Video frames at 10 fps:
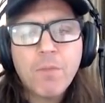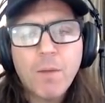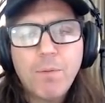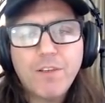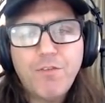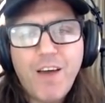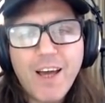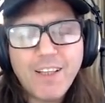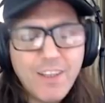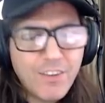But the
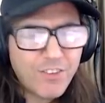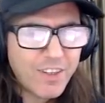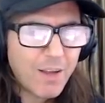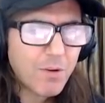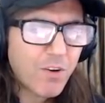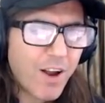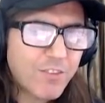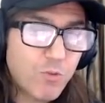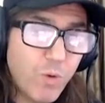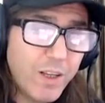fact is, the
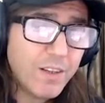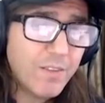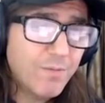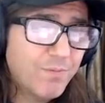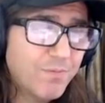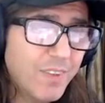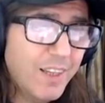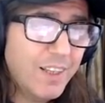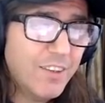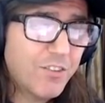Democrats win
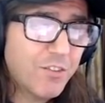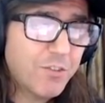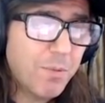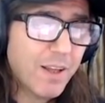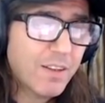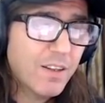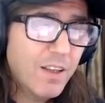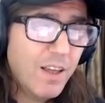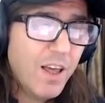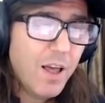in this respect.
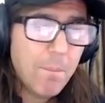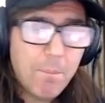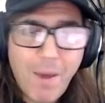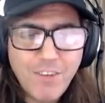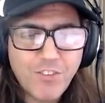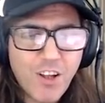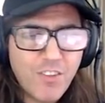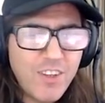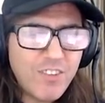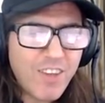Based
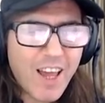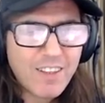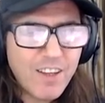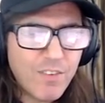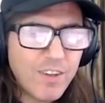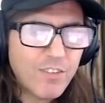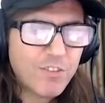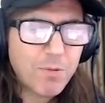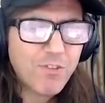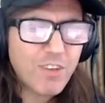on these activities, the
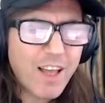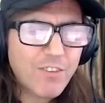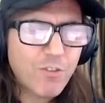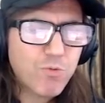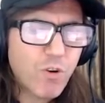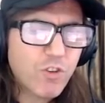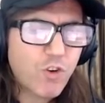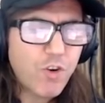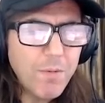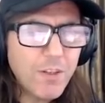special counsel brought
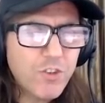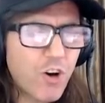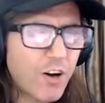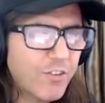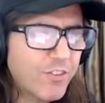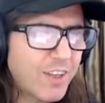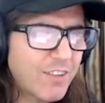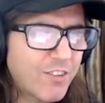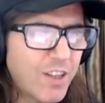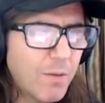criminal charges
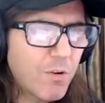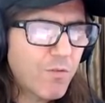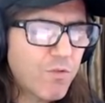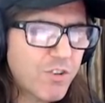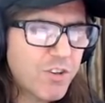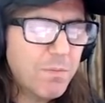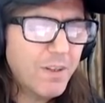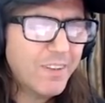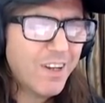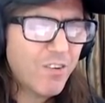against a number of Russian
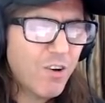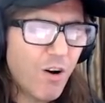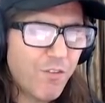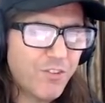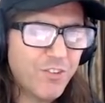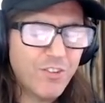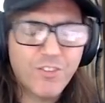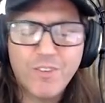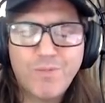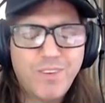military
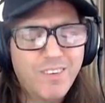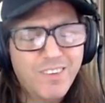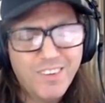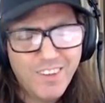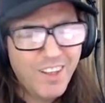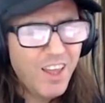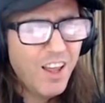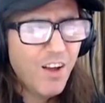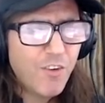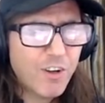officers
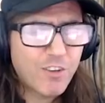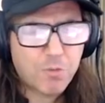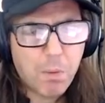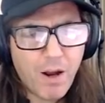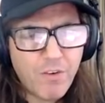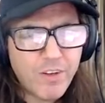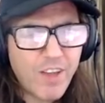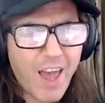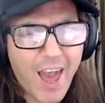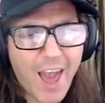for conspiring
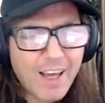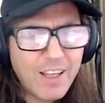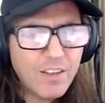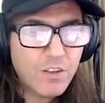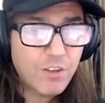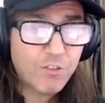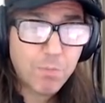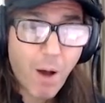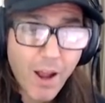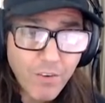to hack in,
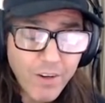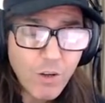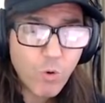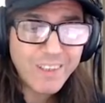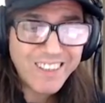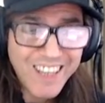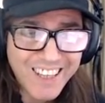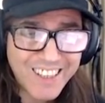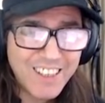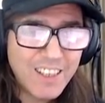conspiring or did